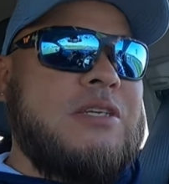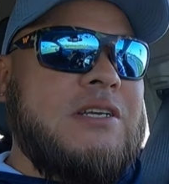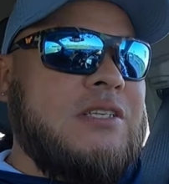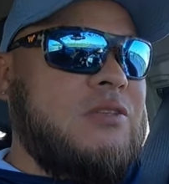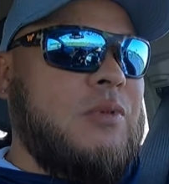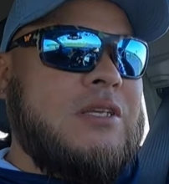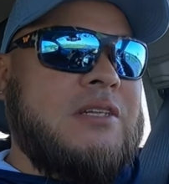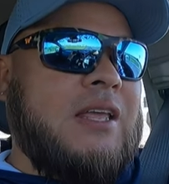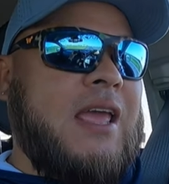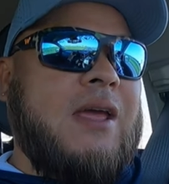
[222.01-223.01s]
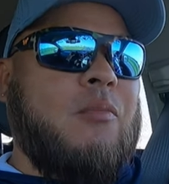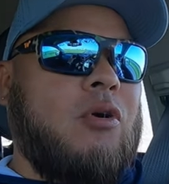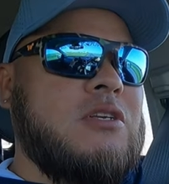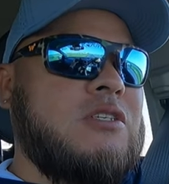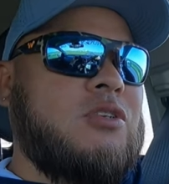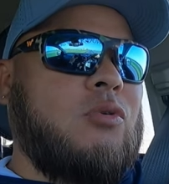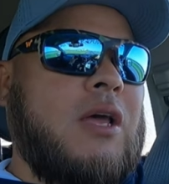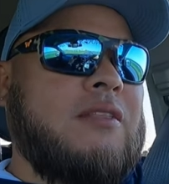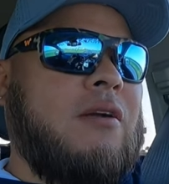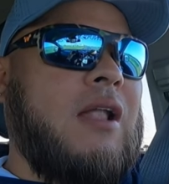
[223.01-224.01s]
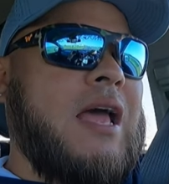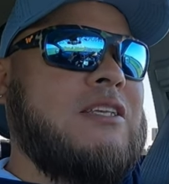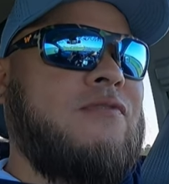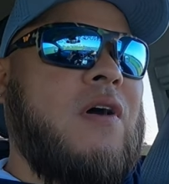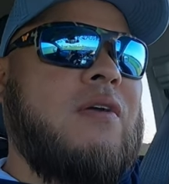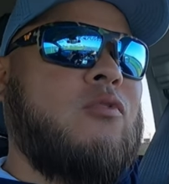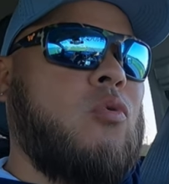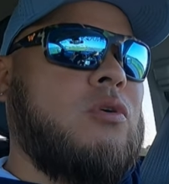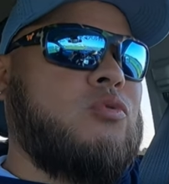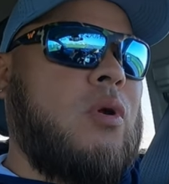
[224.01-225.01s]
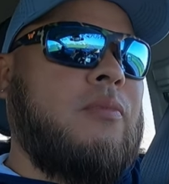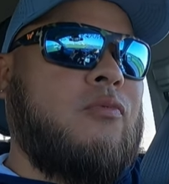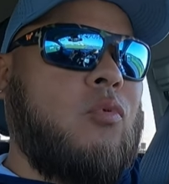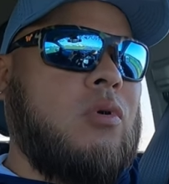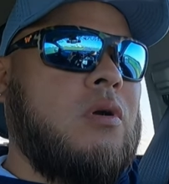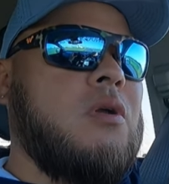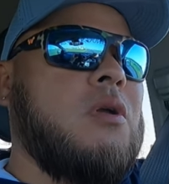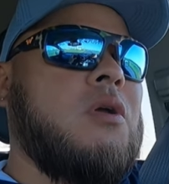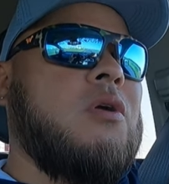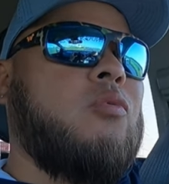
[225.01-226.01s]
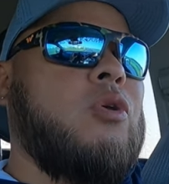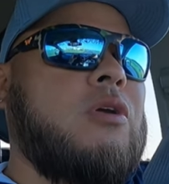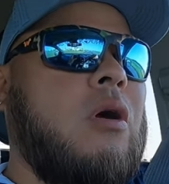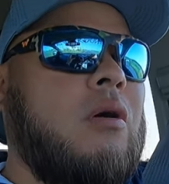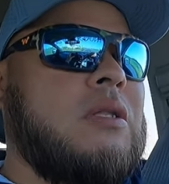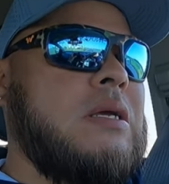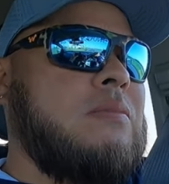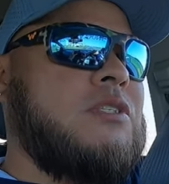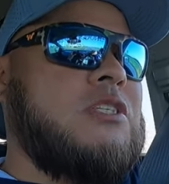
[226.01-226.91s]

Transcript: we just missed like Aunt Margie's, so like their last five quarts right before we call them.